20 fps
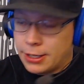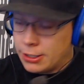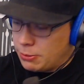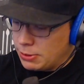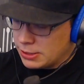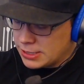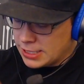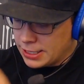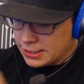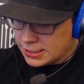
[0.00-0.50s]
I
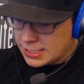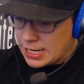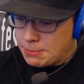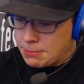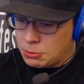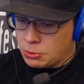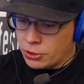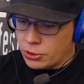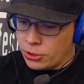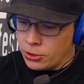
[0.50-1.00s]
don't want to say this
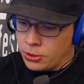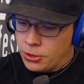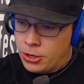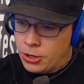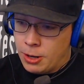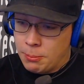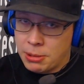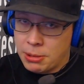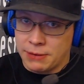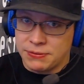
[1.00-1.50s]
happened with
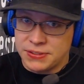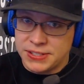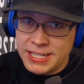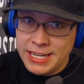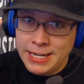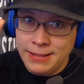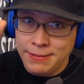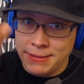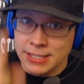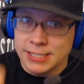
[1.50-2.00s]
her, but I've
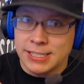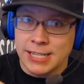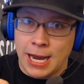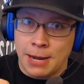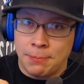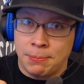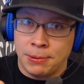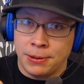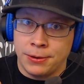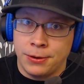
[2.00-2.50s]
seen this
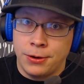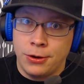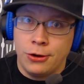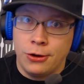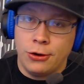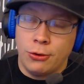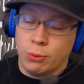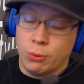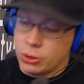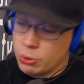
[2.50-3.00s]
happen
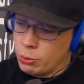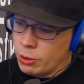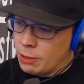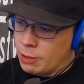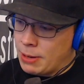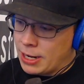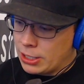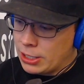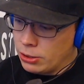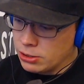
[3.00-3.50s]
with
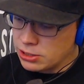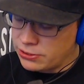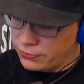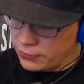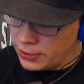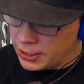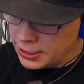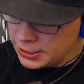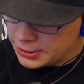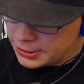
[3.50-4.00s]
one of my
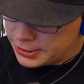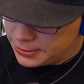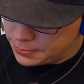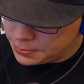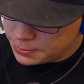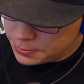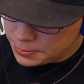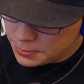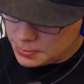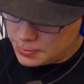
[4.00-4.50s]
close friends.